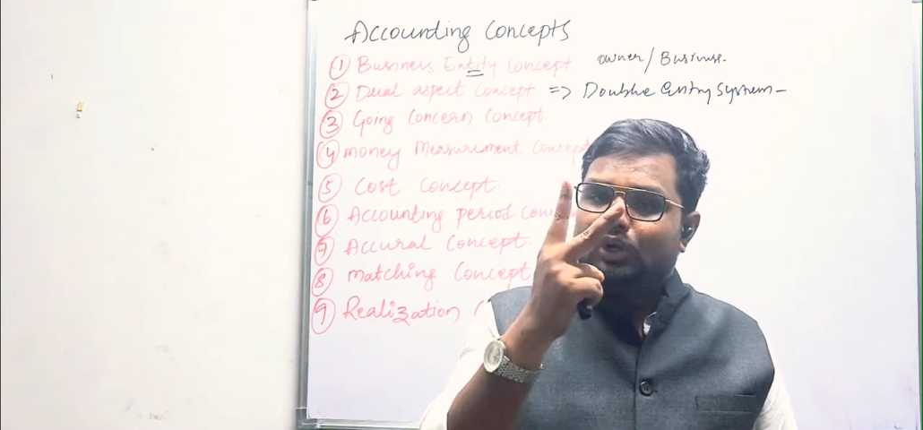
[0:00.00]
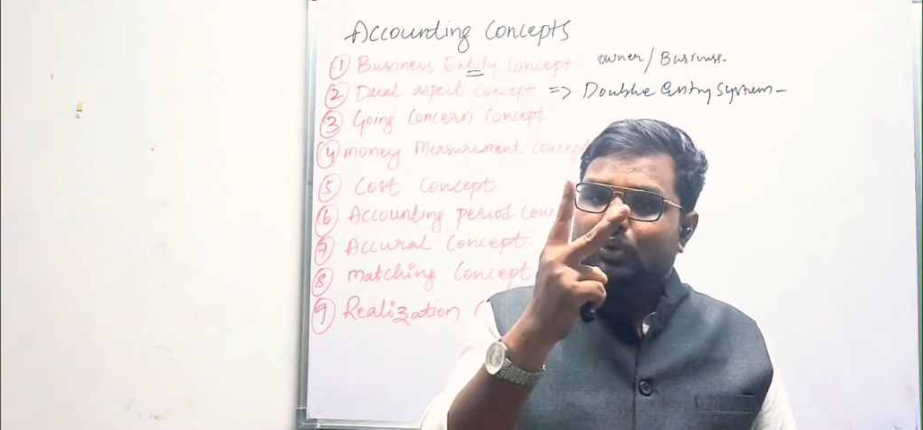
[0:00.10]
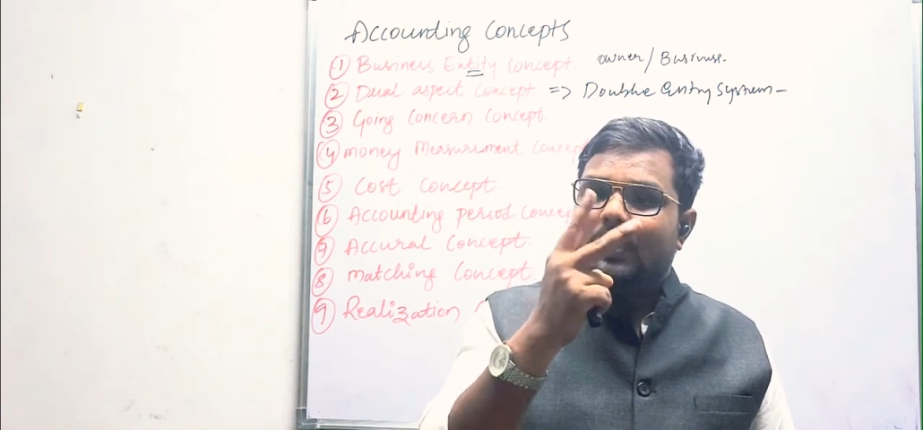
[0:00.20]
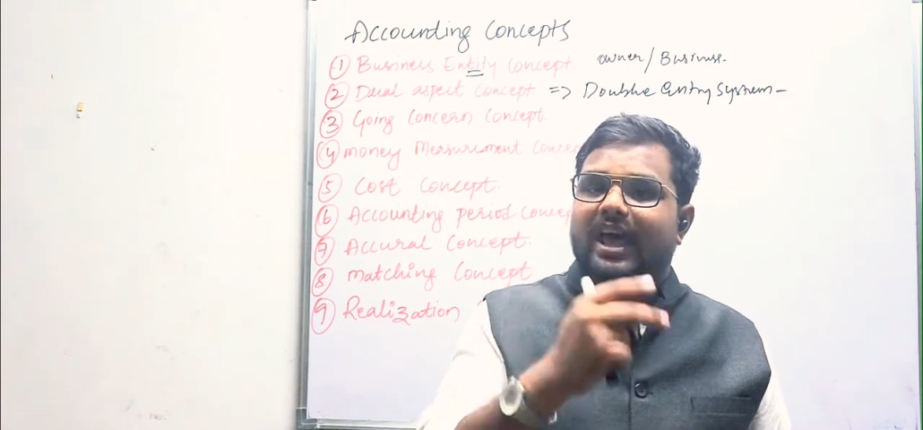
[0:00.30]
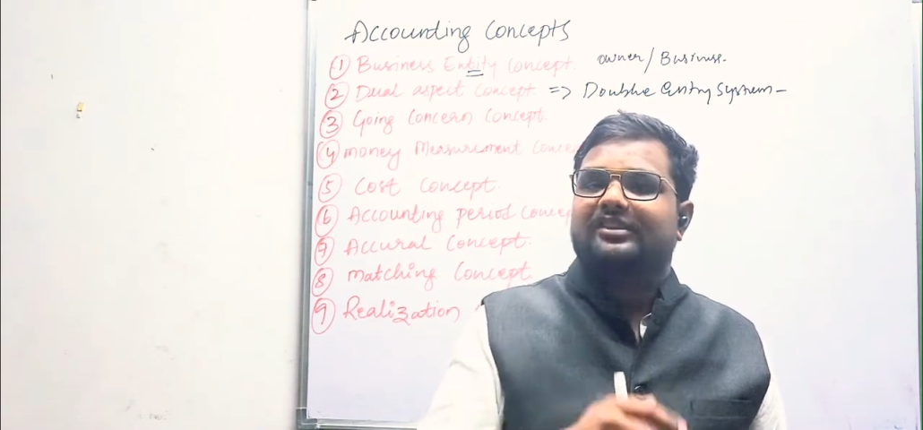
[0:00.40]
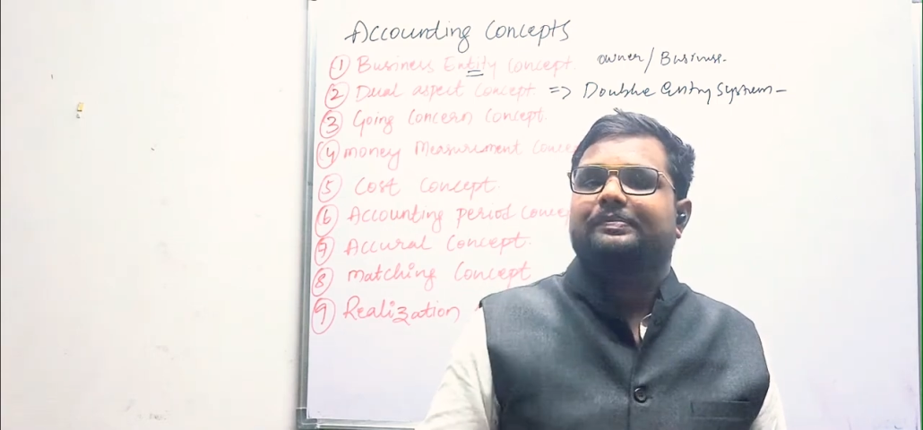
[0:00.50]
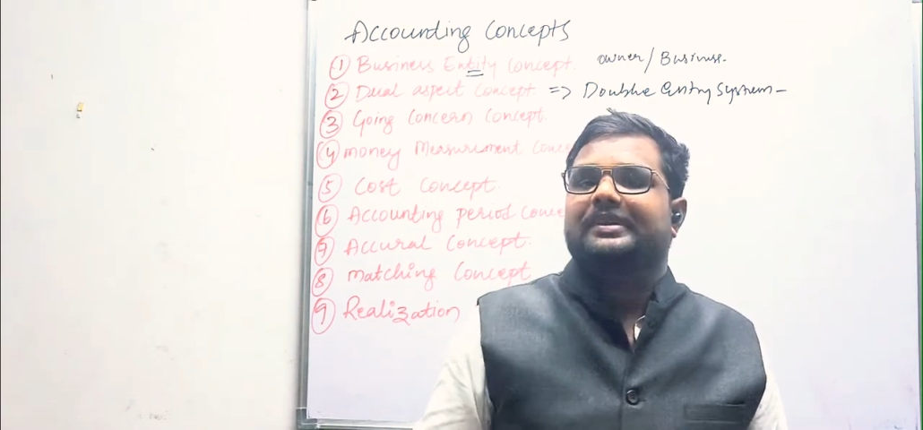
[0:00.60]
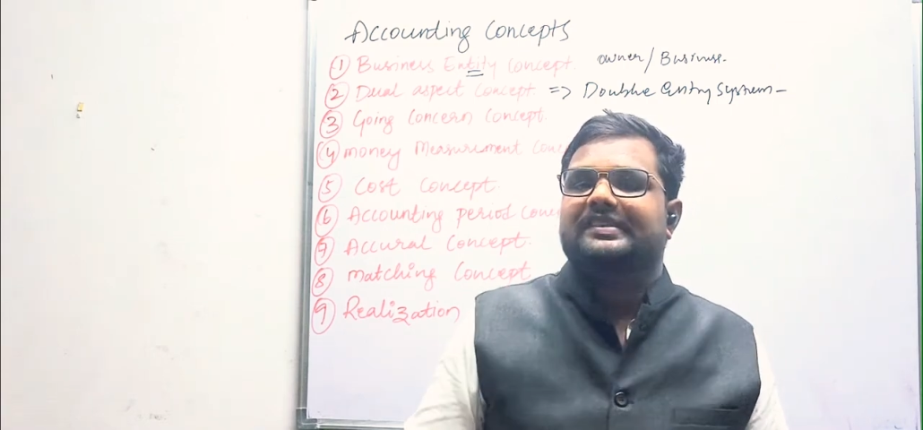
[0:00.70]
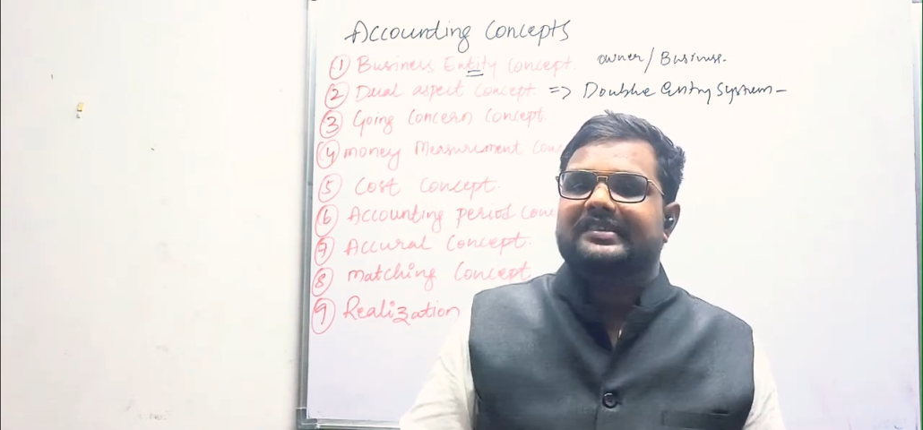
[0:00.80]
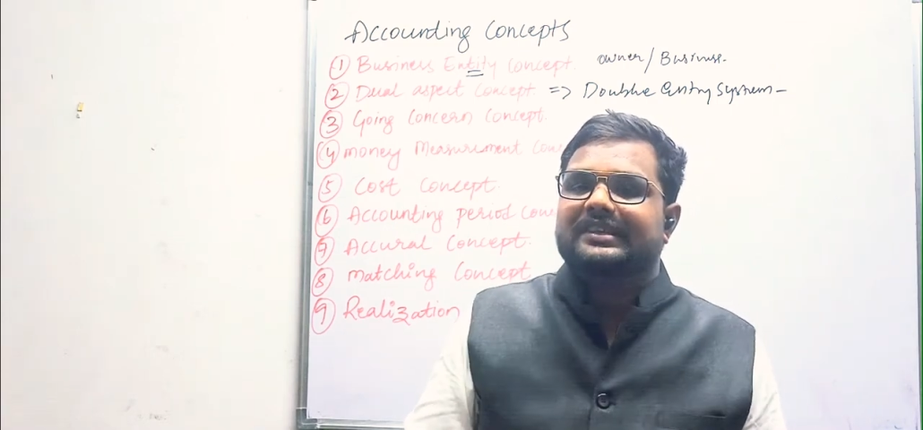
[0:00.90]
2
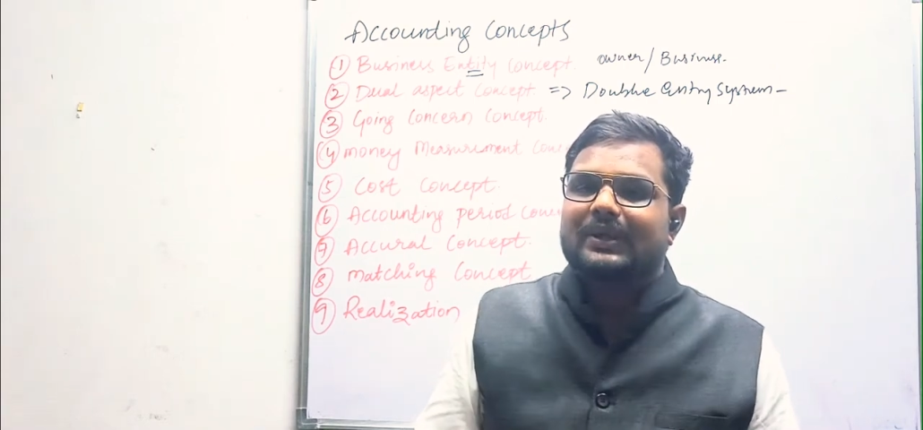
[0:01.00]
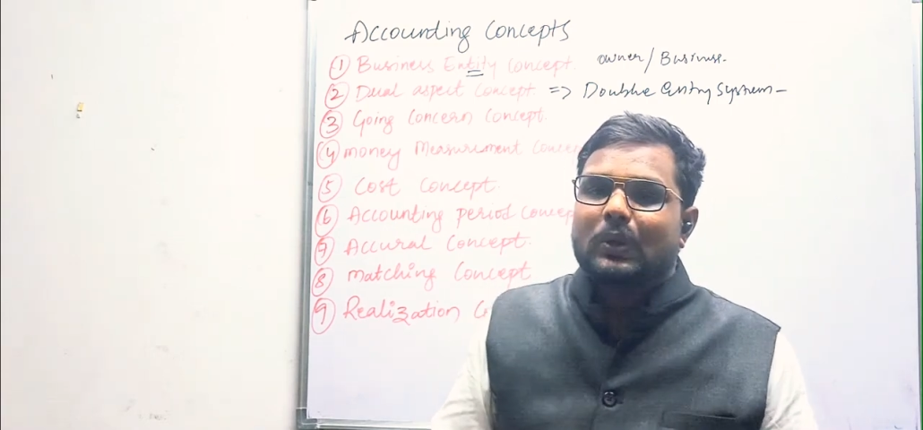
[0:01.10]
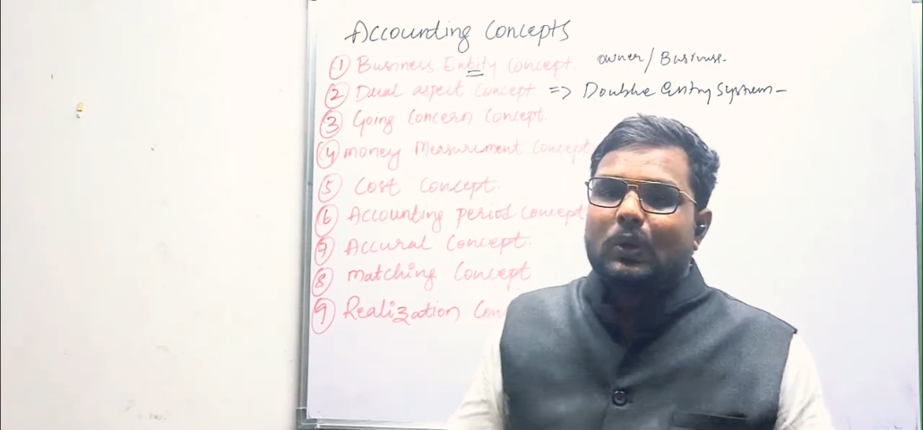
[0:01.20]
aspects.